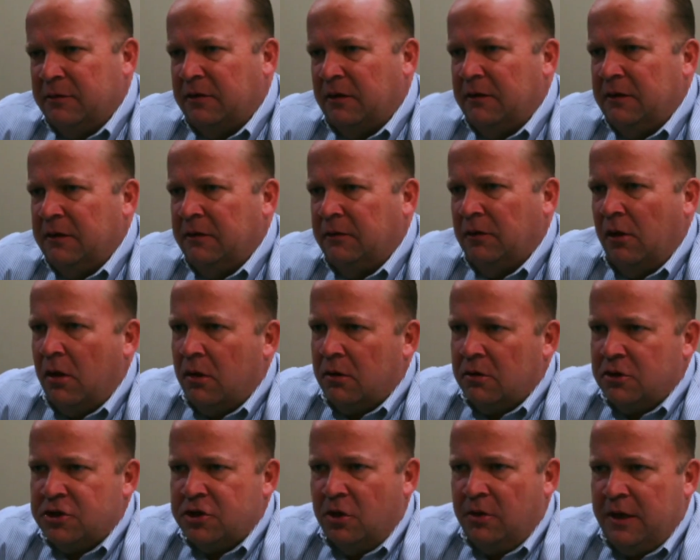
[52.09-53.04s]
It's
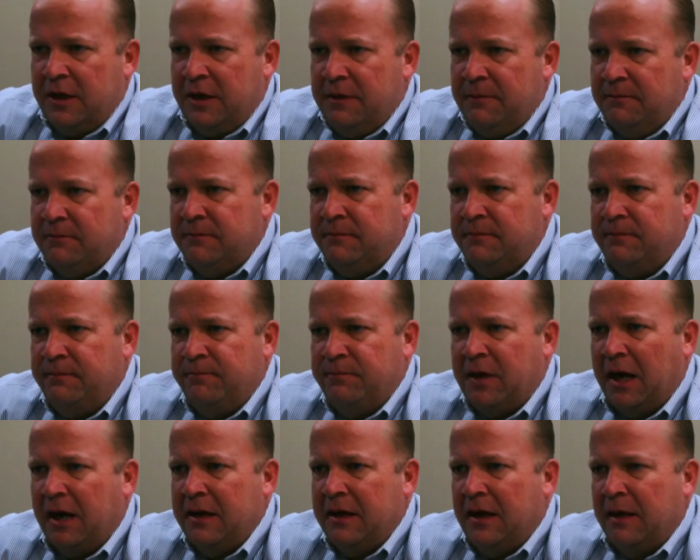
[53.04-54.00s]
a long journey.
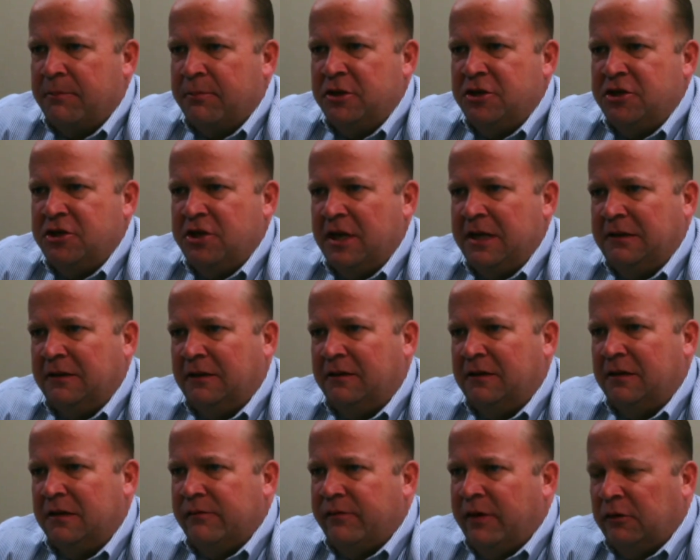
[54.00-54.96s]
I
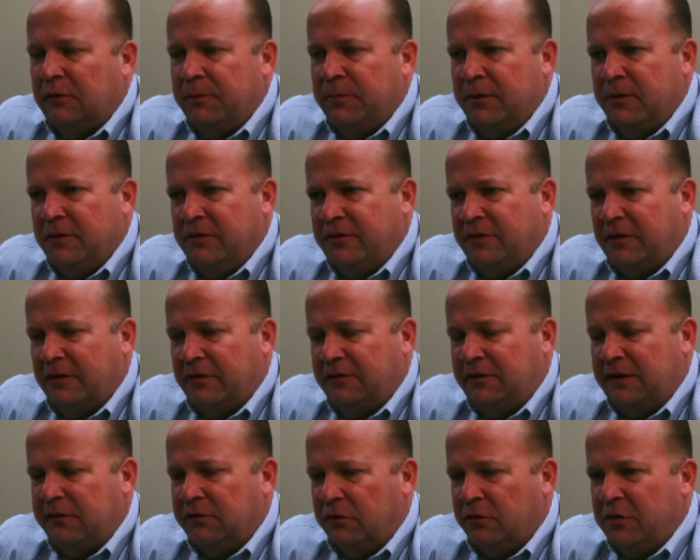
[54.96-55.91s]
appreciate that the
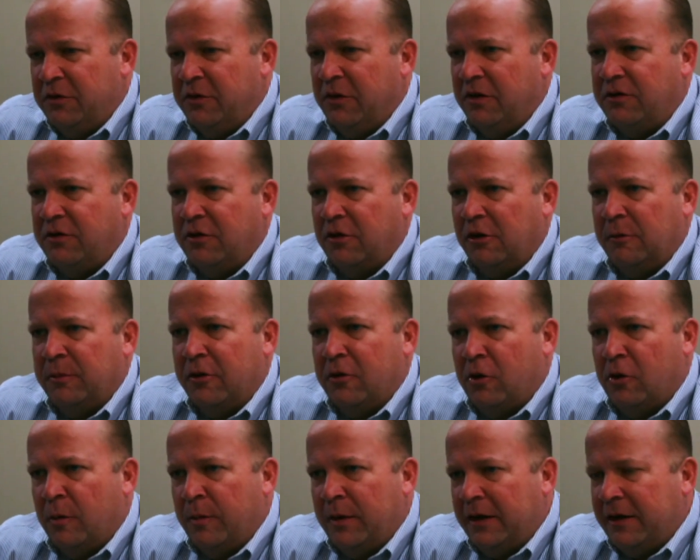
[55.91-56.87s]
developers, Steve Luker and
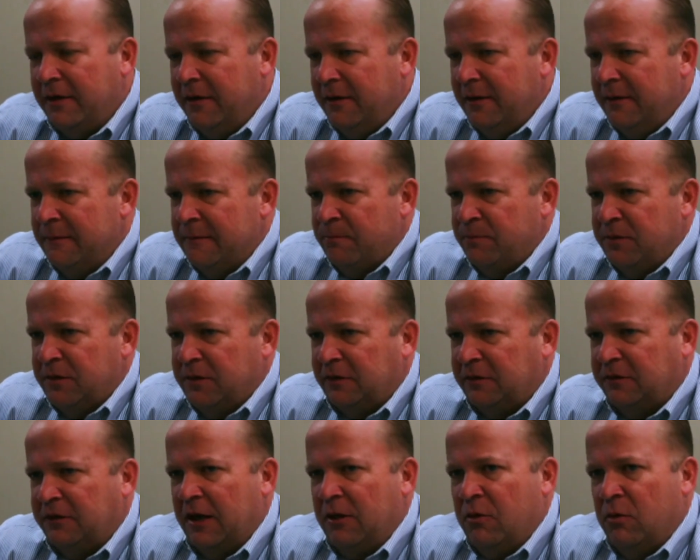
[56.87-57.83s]
Dirk McCormick,
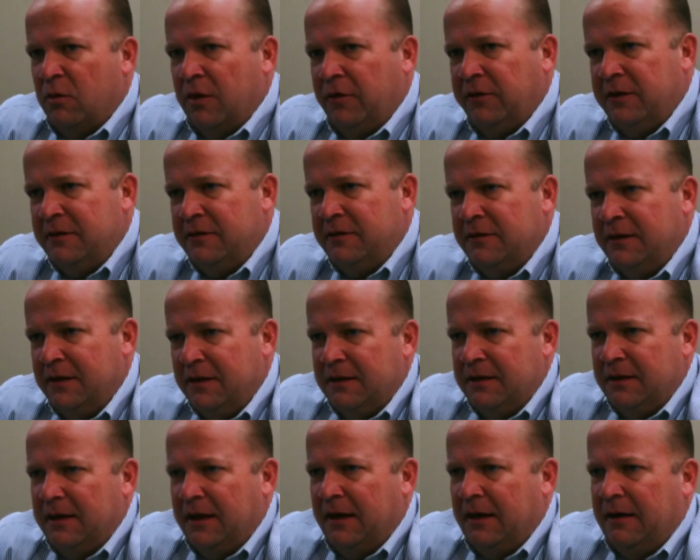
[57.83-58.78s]
stuck with
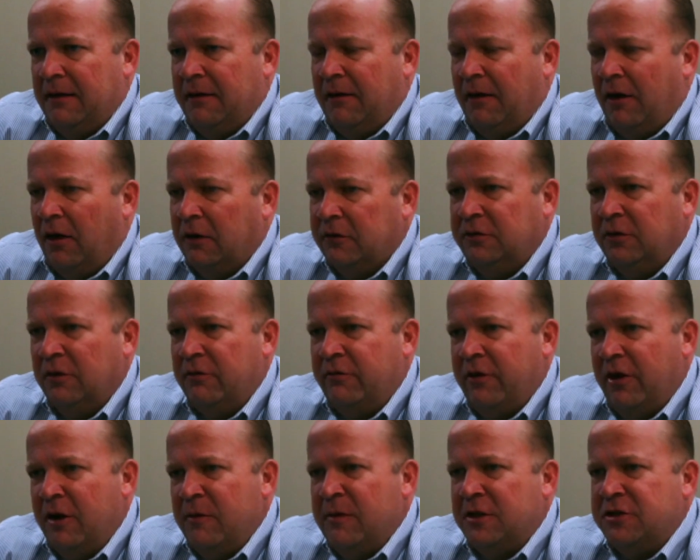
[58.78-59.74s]
it.
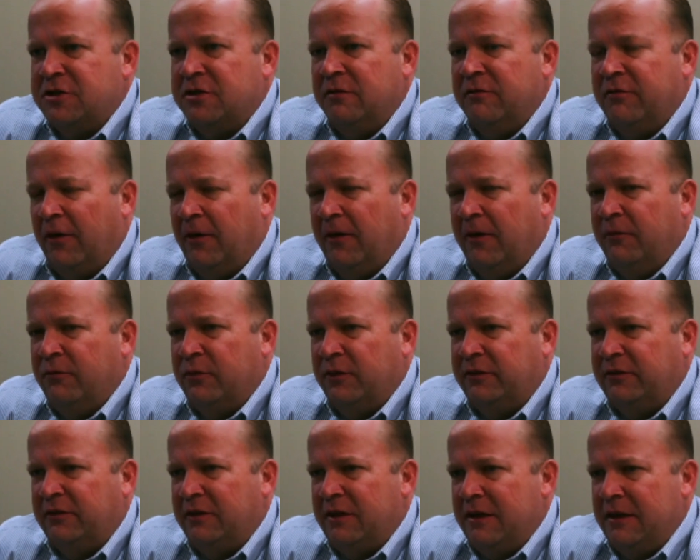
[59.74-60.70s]
Also very much
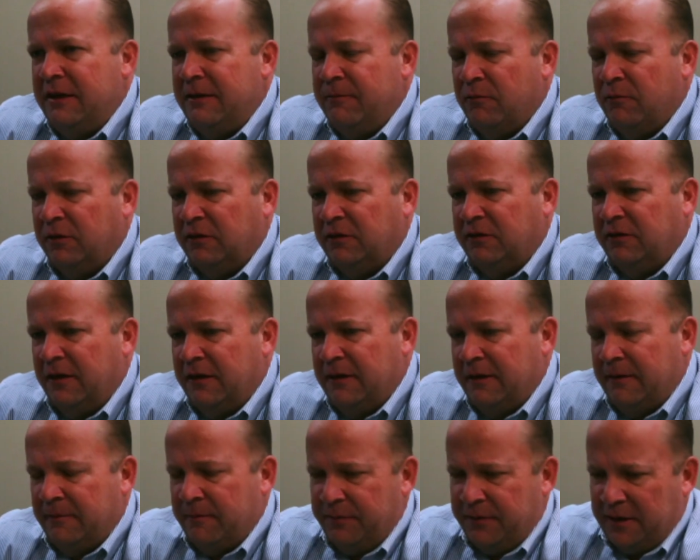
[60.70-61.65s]
involved was
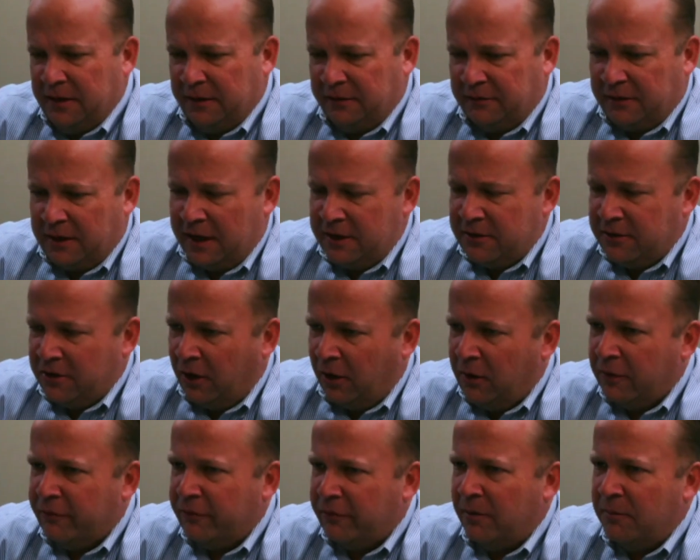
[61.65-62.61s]

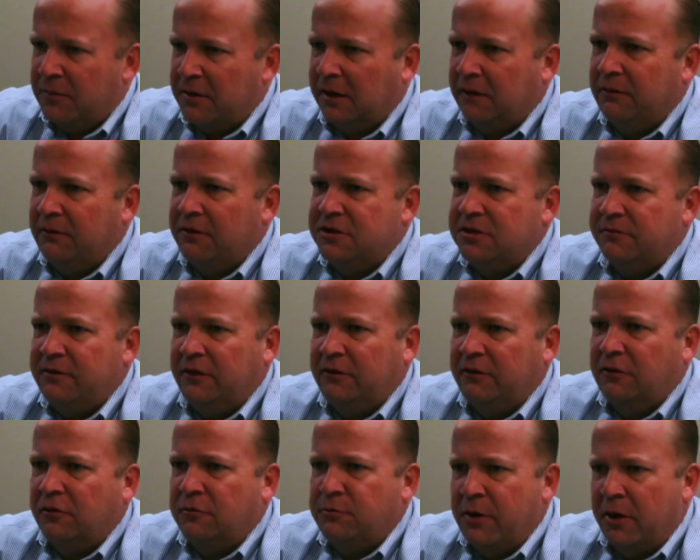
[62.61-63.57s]
Scott Dahl from the
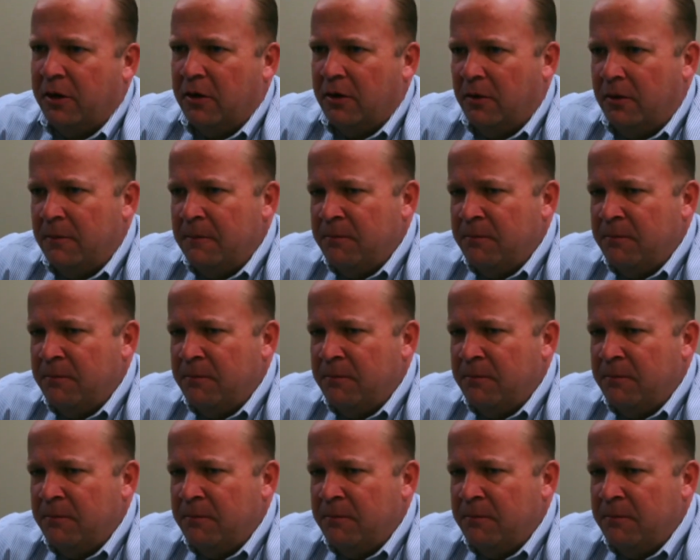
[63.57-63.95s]
Convention Visitors